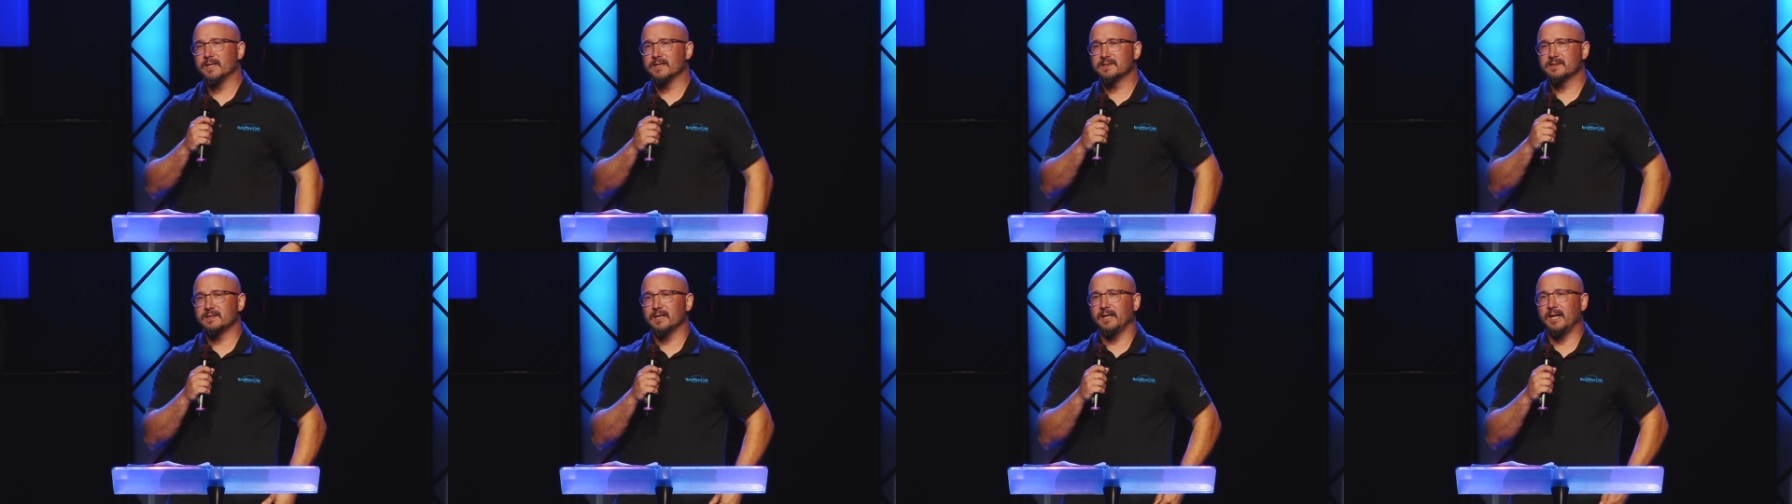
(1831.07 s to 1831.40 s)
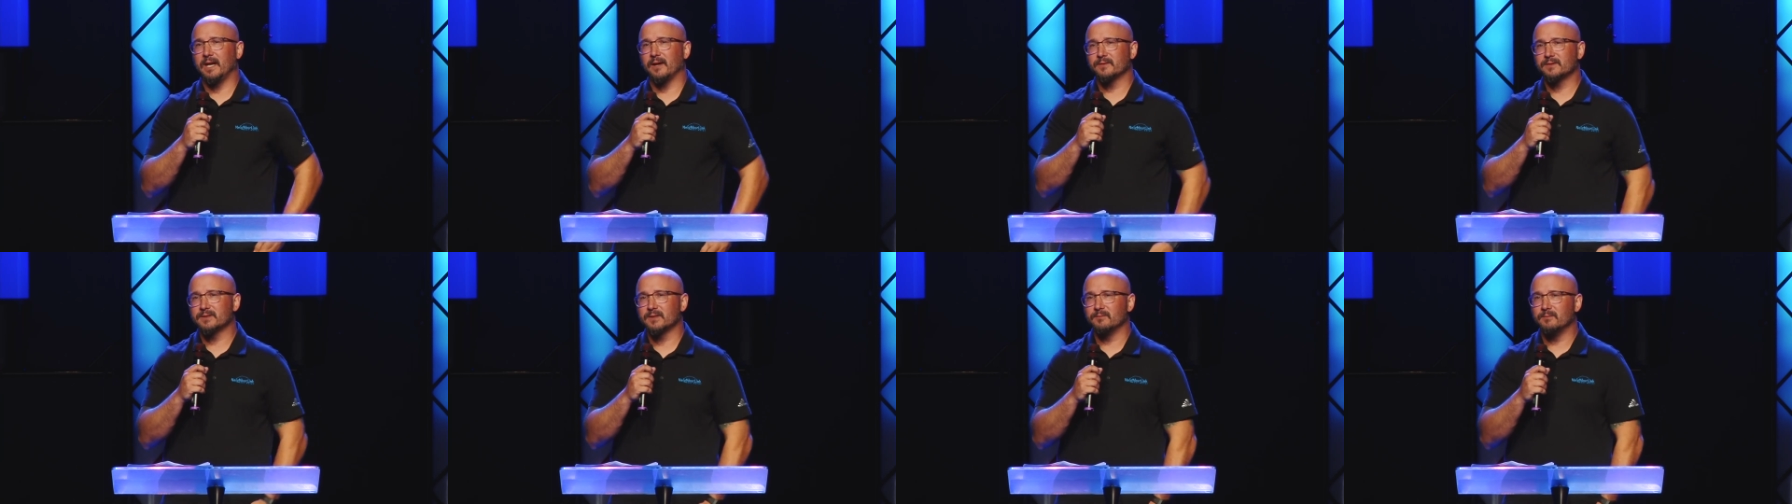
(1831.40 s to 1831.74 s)
sent
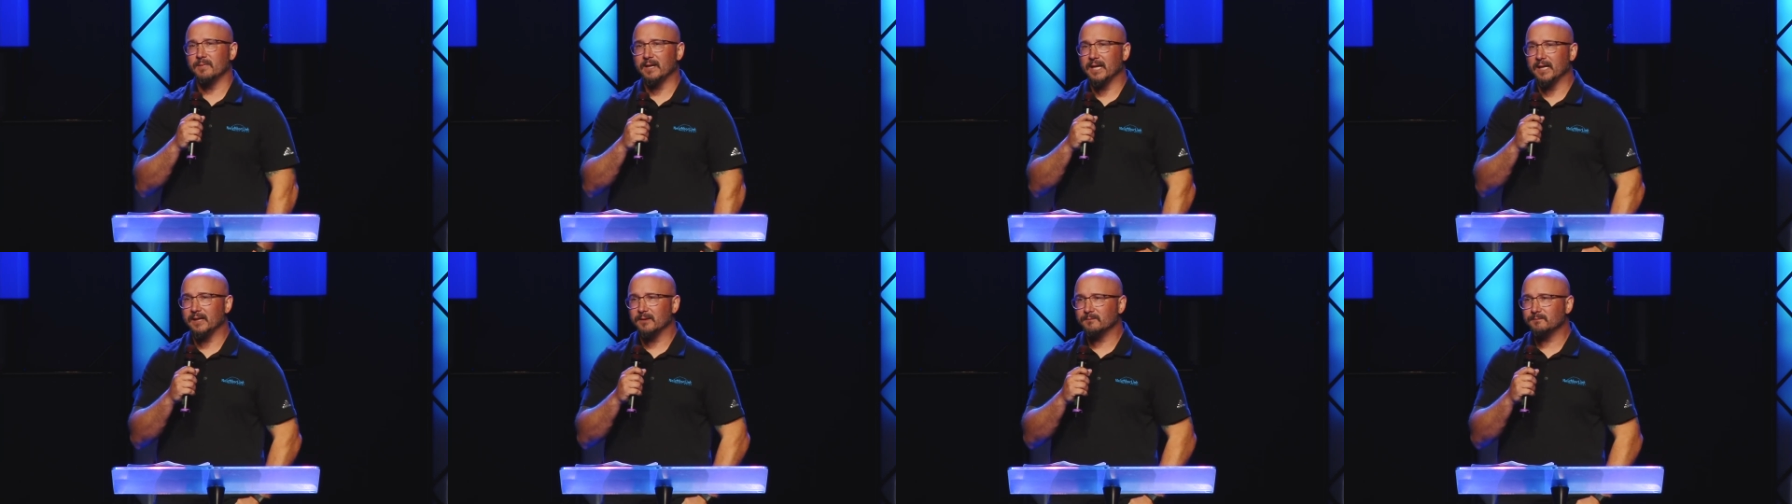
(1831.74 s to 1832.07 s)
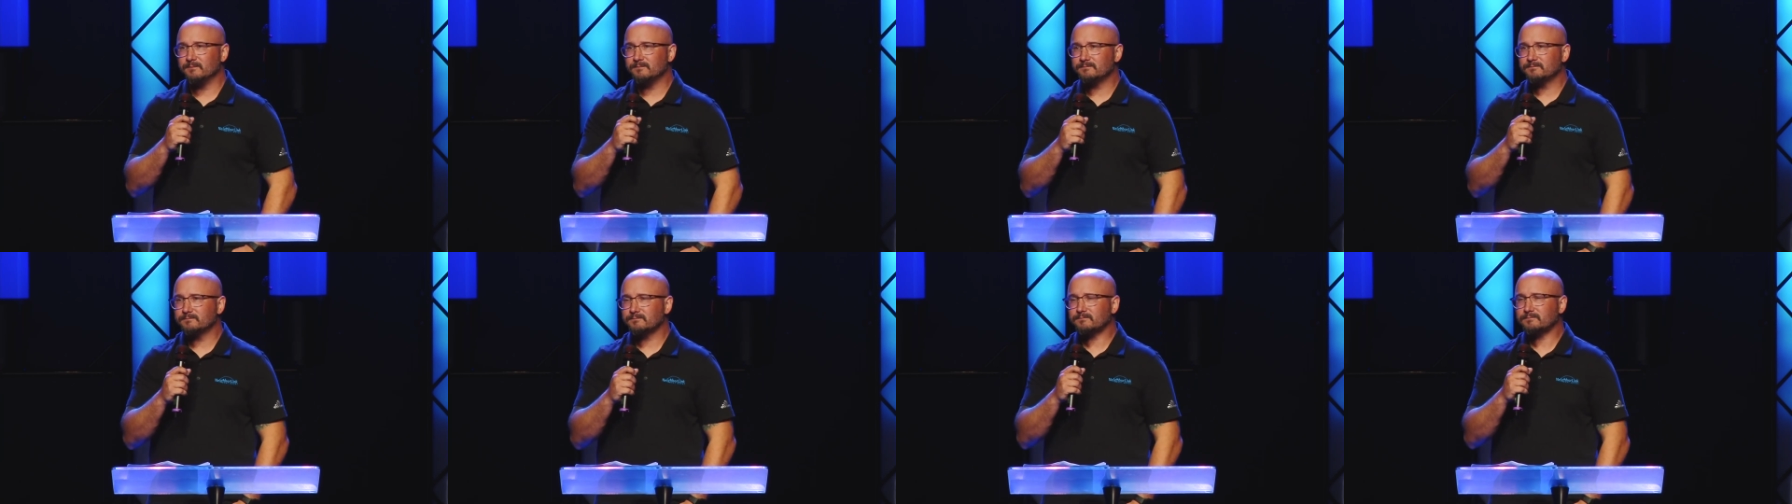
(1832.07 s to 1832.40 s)
out to Maine
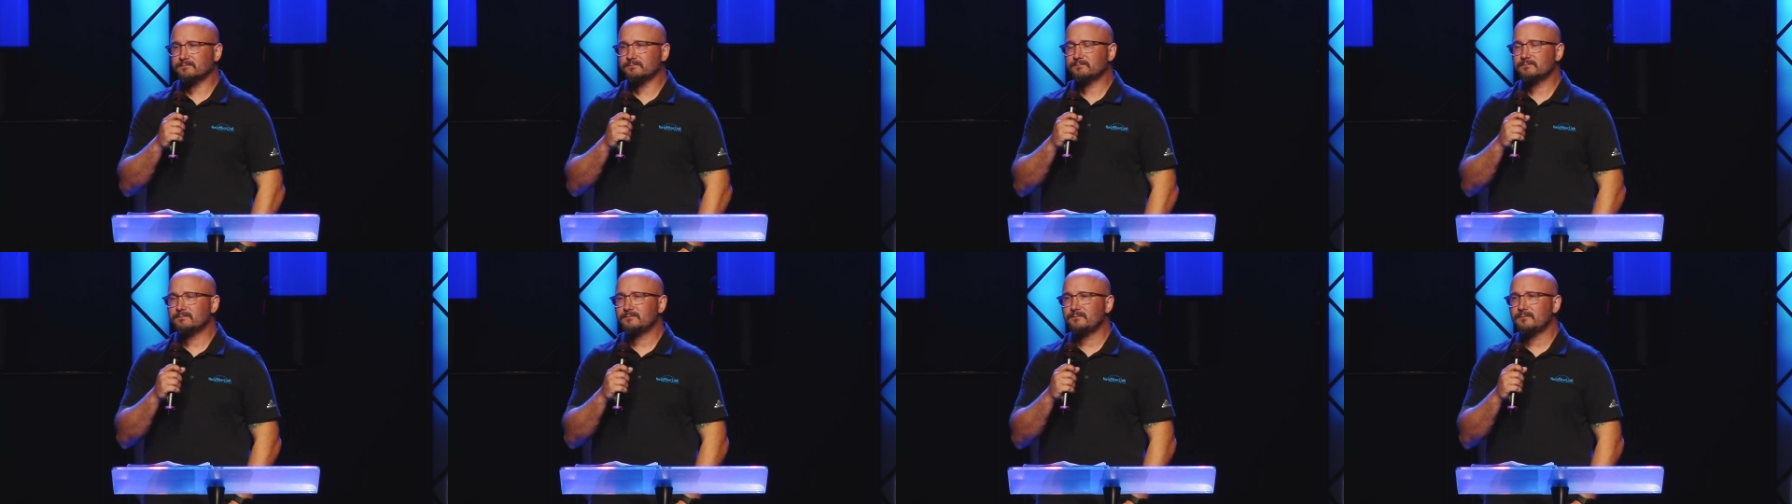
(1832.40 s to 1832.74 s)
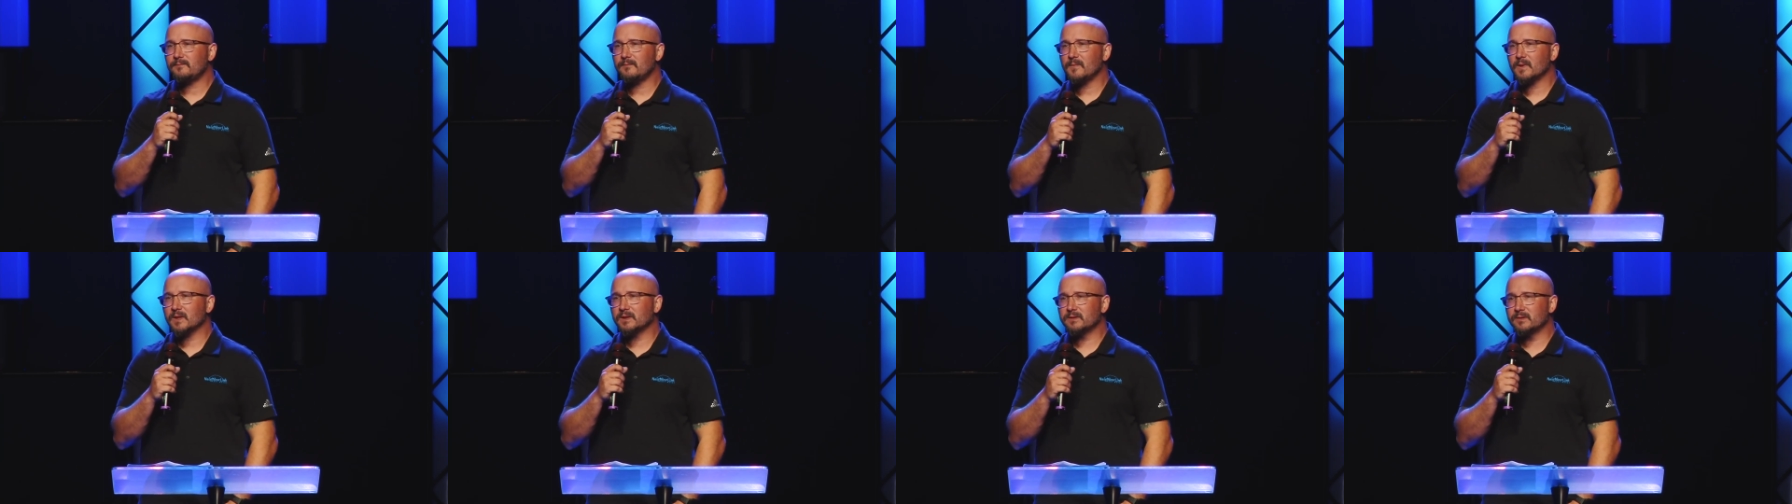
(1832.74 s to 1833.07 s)

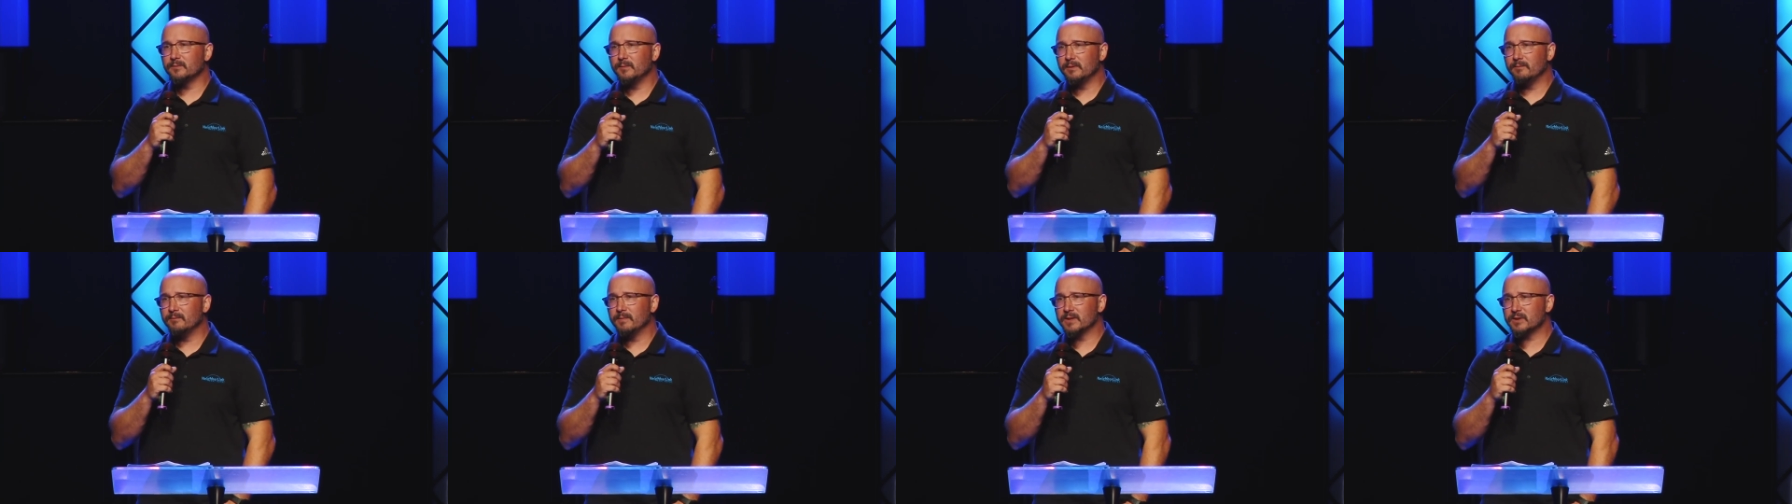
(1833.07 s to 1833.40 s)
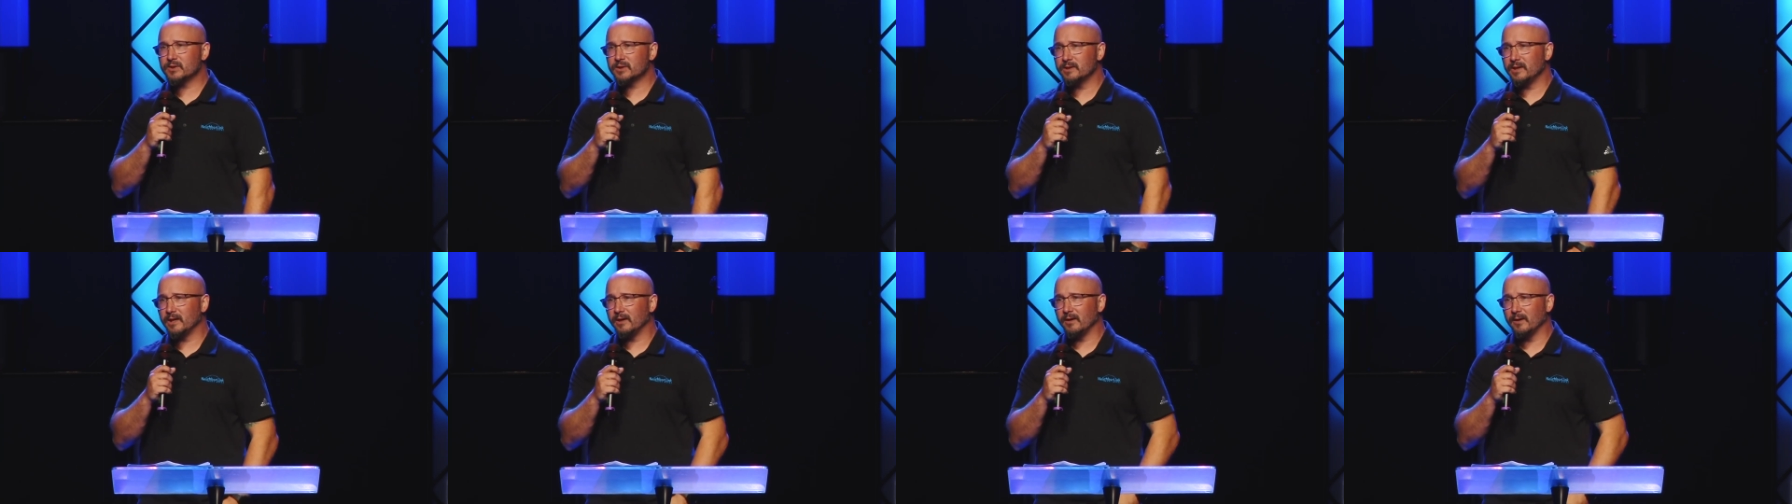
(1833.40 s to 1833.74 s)
to be
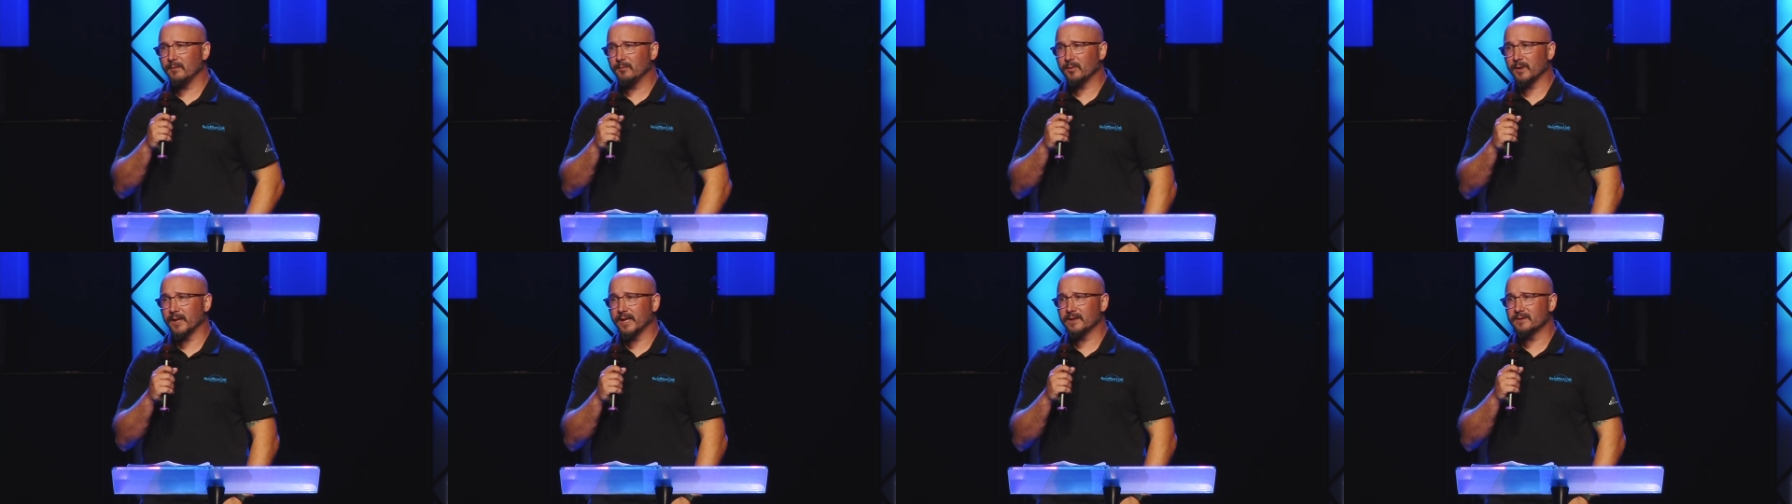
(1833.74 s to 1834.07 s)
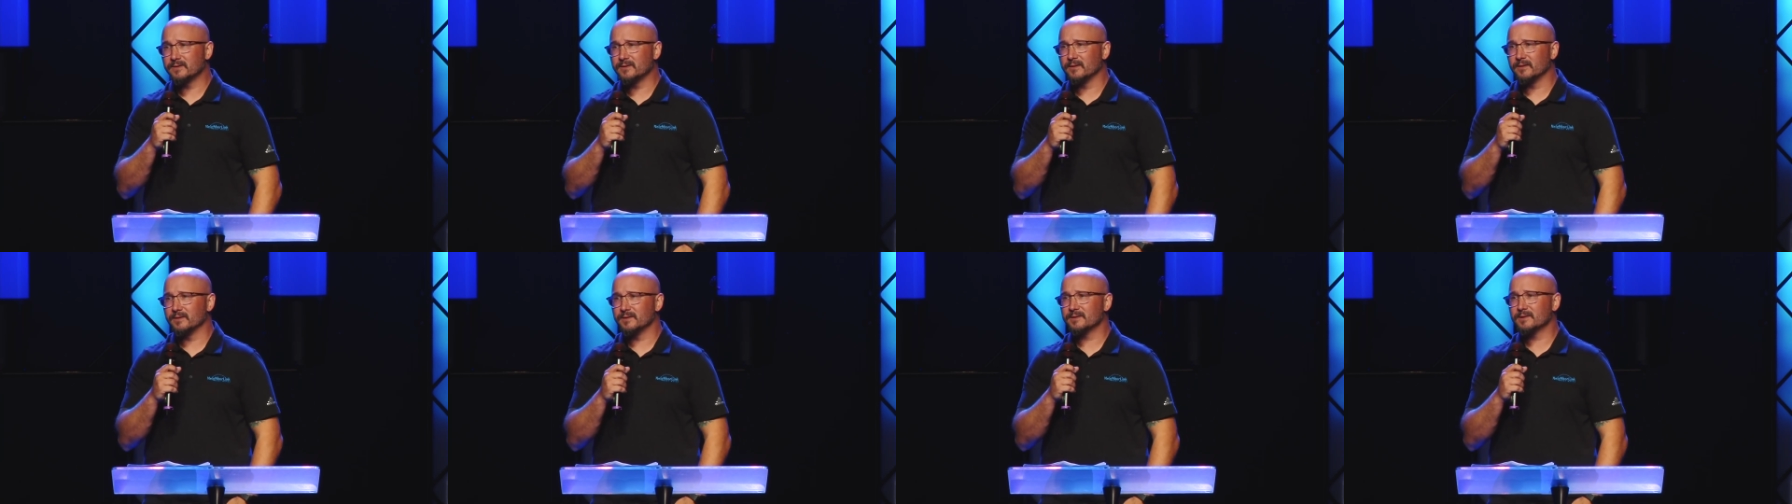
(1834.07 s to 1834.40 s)
missionary
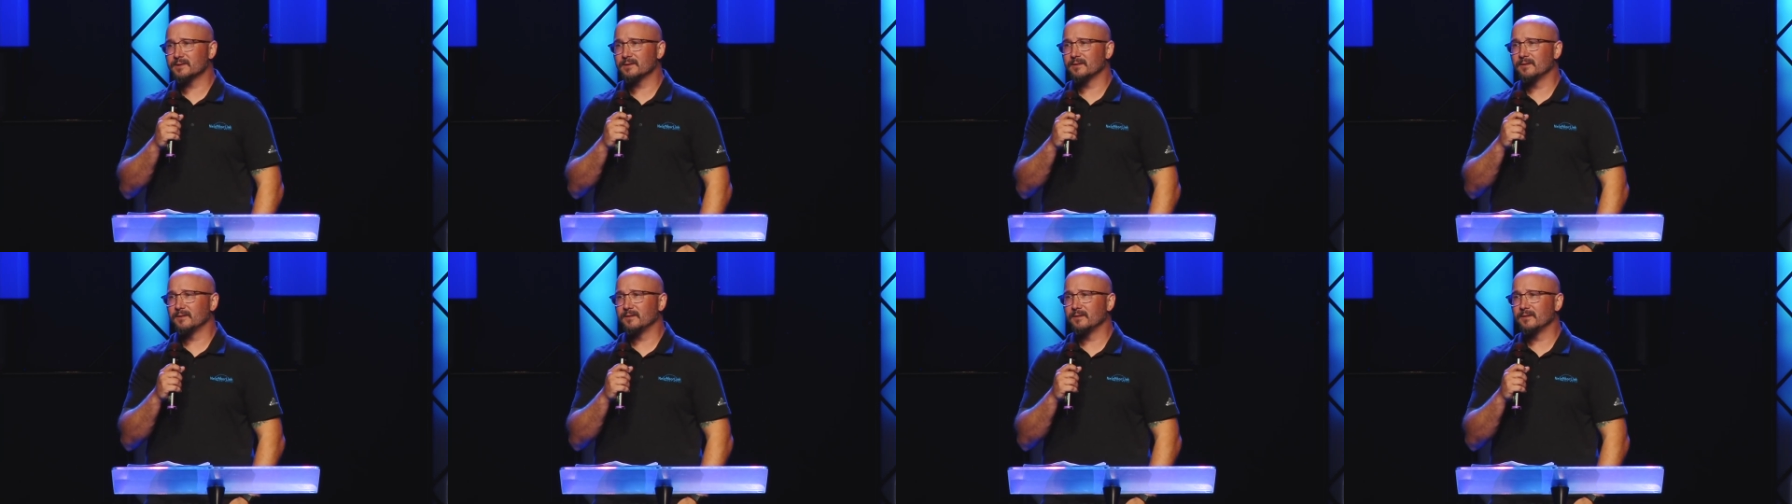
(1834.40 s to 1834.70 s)
planters.